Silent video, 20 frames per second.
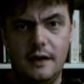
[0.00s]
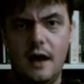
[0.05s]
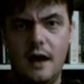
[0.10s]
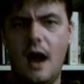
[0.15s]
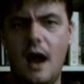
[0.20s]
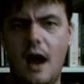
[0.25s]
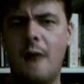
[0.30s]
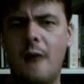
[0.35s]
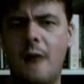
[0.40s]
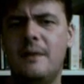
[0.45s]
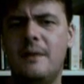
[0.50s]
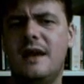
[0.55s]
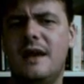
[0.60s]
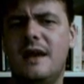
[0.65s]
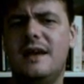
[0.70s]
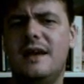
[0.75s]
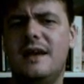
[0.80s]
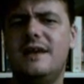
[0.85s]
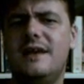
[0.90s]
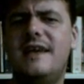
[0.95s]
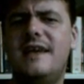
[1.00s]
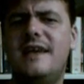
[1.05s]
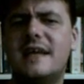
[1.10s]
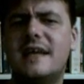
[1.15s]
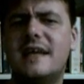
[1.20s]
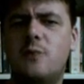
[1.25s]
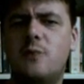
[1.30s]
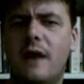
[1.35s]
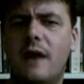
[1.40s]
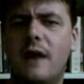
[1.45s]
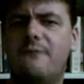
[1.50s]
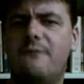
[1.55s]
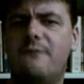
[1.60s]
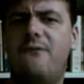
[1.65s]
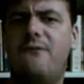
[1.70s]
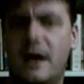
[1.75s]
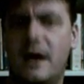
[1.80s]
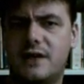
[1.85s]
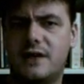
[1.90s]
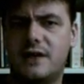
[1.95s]
Um, guess what,
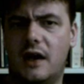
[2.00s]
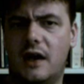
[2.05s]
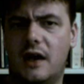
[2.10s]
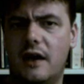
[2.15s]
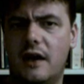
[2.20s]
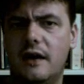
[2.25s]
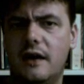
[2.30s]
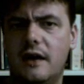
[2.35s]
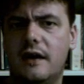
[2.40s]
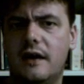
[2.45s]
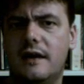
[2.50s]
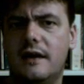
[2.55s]
fucktard?